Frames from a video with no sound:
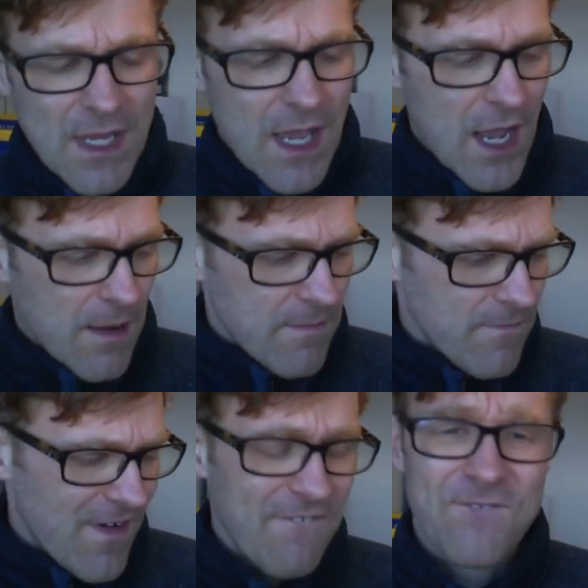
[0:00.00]

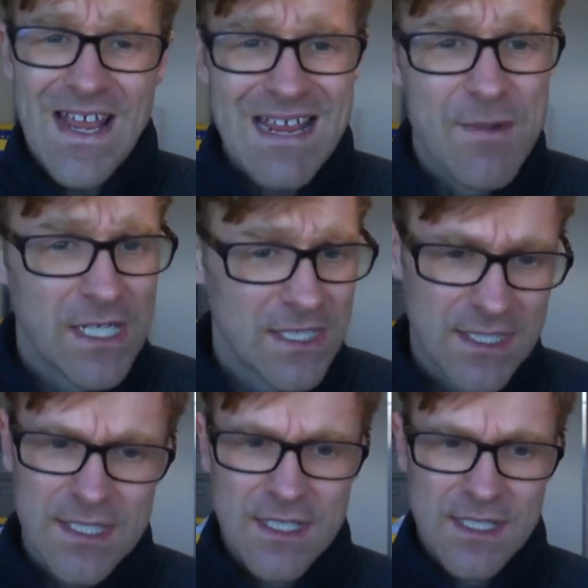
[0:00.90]
very
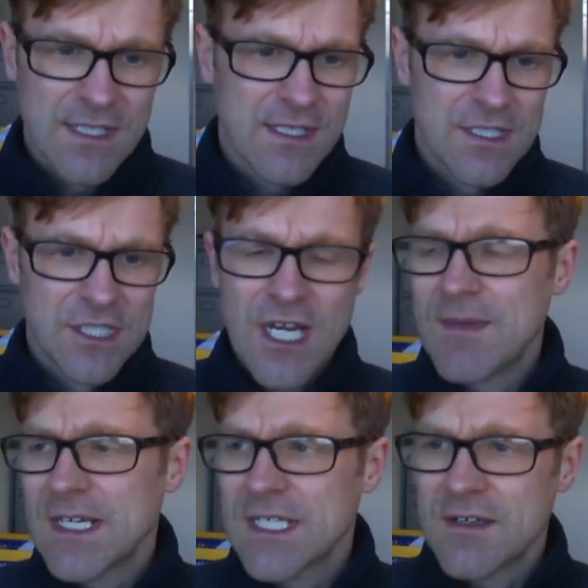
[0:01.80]
famous
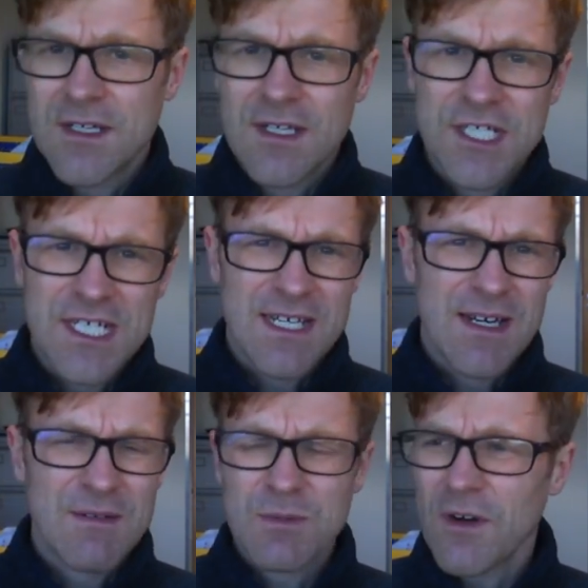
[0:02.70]
German sociologist, and
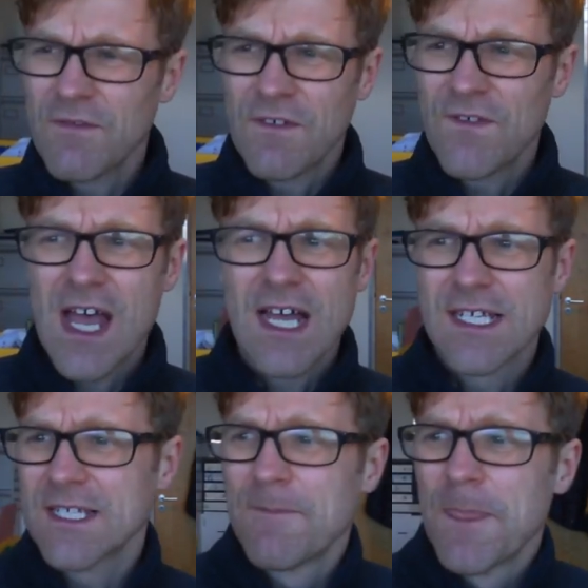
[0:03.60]
he was one of the
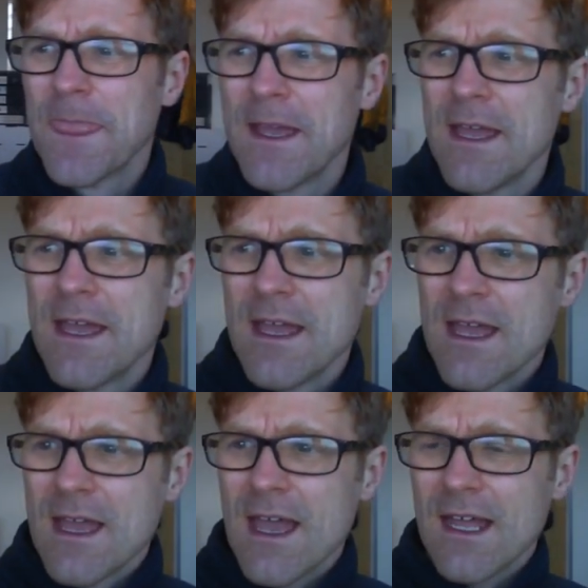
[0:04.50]
first
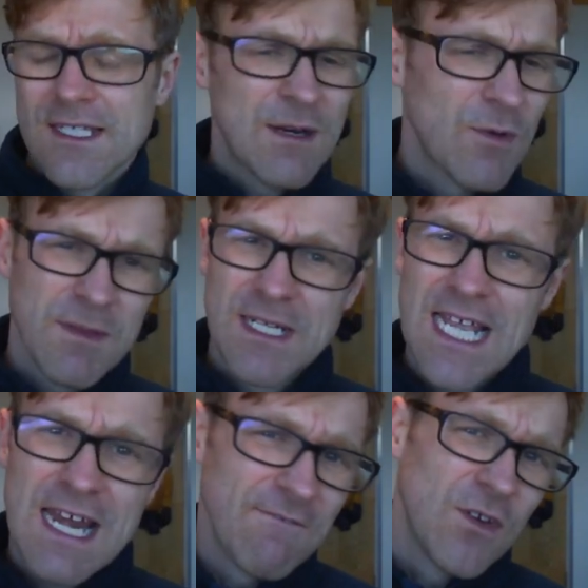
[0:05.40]
and certainly one of the
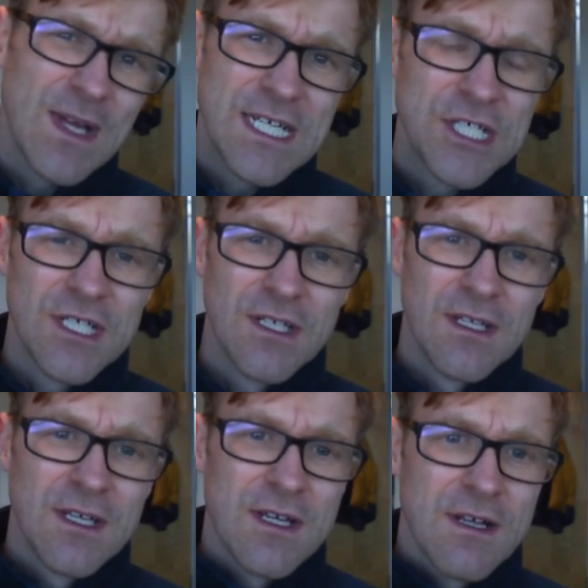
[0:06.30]
most influential
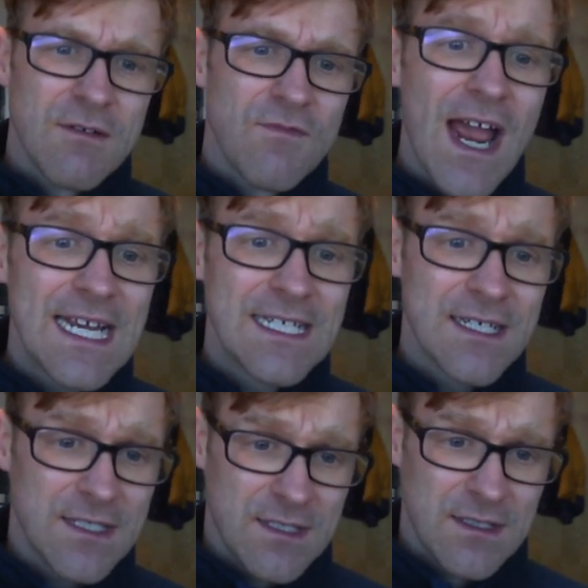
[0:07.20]

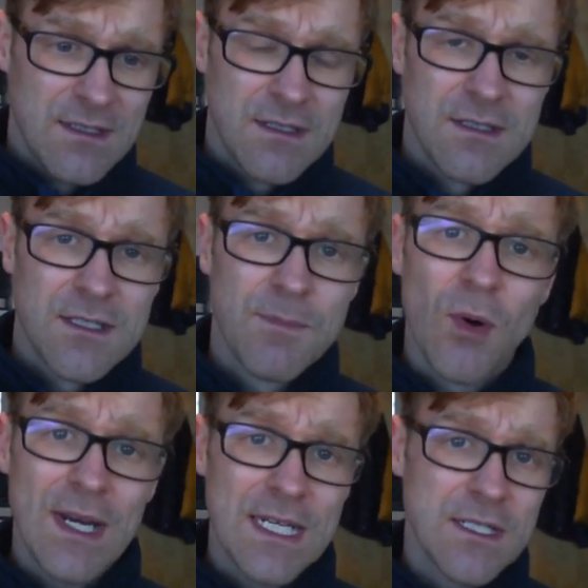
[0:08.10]
writers to
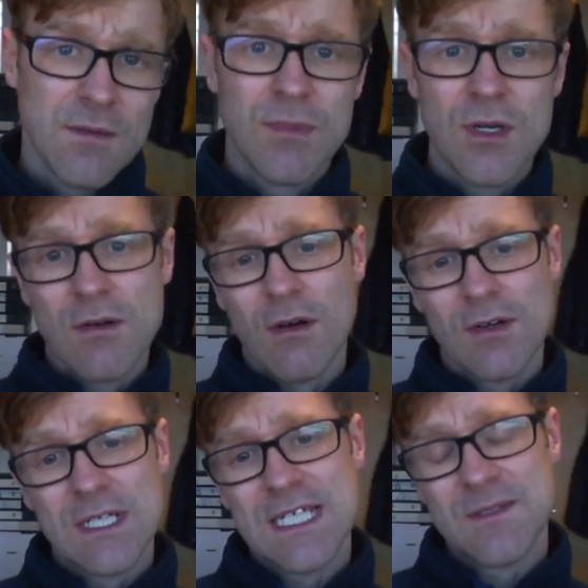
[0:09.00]
point to
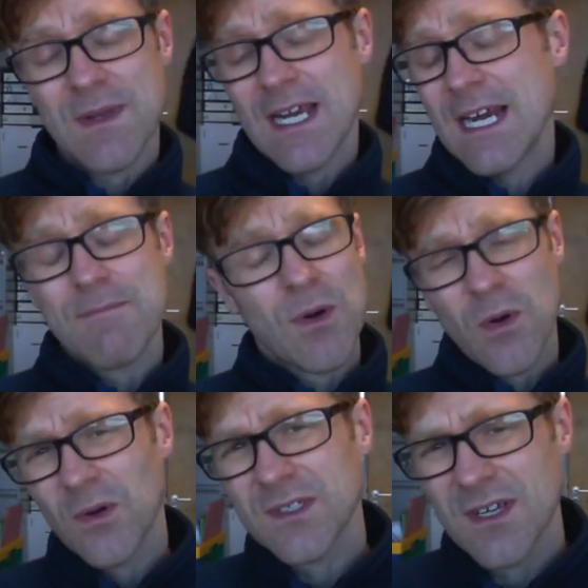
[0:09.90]
bureaucracy as being an
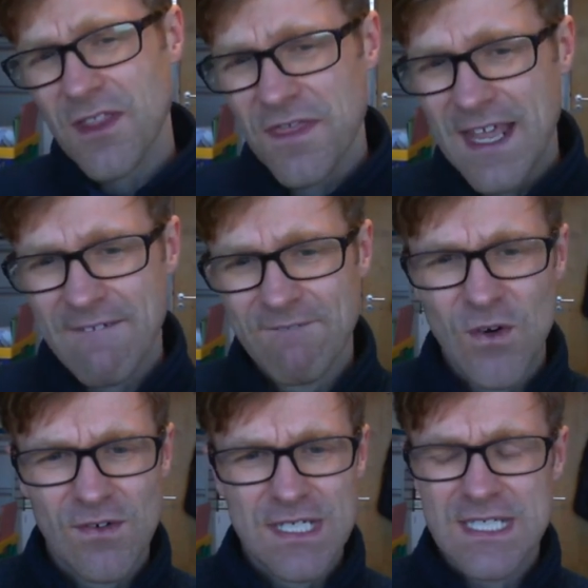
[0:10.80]
important thing
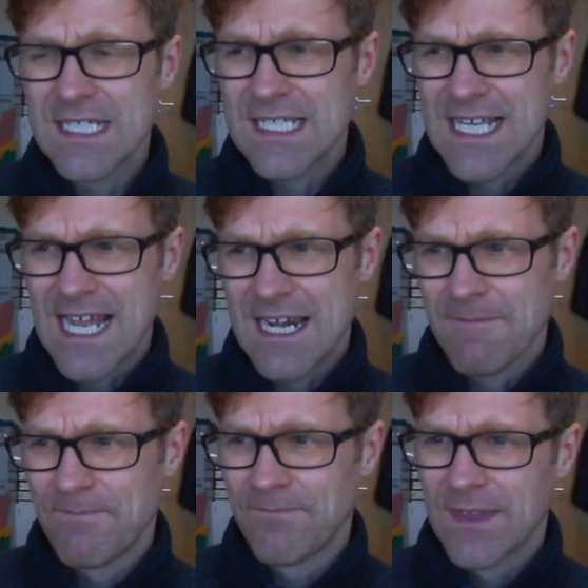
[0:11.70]
for us to understand.
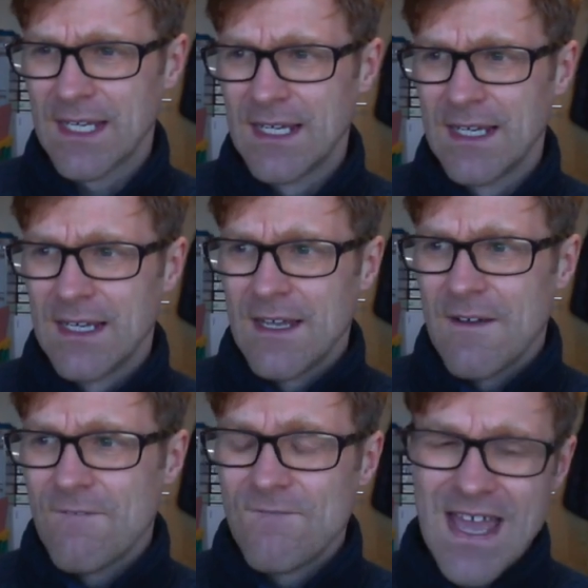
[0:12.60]

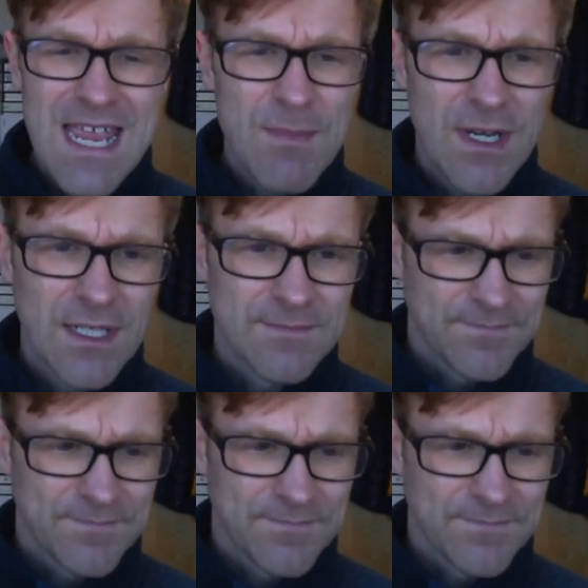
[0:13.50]
Weber